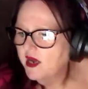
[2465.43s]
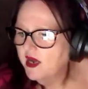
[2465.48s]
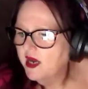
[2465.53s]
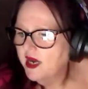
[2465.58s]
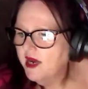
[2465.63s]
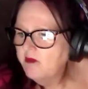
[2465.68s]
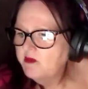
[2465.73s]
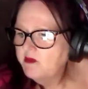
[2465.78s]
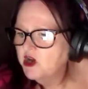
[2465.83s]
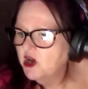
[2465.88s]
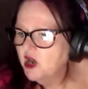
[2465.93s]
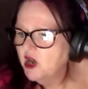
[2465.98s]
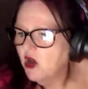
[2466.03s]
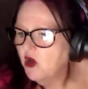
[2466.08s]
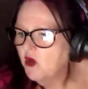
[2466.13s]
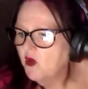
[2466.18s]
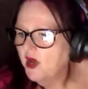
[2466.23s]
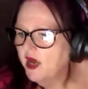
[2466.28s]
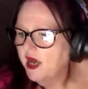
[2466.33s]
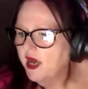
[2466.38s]
keep
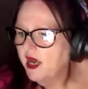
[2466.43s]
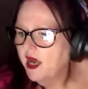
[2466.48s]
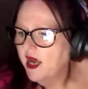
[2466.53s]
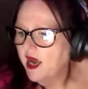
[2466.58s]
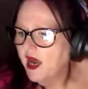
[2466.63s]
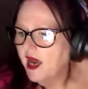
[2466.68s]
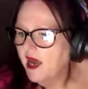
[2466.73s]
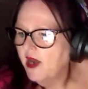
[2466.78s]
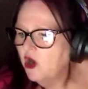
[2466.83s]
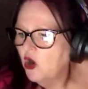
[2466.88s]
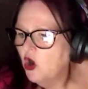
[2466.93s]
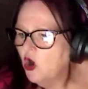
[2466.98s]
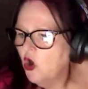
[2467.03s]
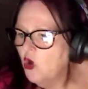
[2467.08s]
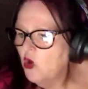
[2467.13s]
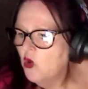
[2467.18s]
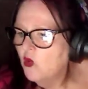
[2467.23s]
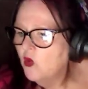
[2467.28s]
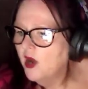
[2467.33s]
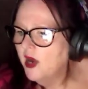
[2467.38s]
glowing, and
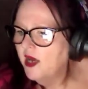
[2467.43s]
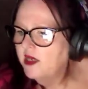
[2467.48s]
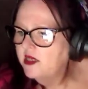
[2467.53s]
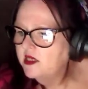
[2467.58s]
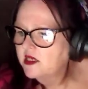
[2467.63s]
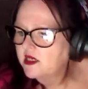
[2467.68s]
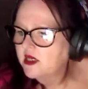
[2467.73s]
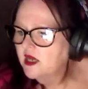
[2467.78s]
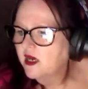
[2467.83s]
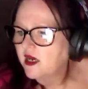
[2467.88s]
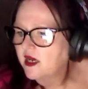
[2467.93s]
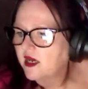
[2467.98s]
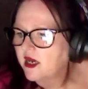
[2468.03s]
always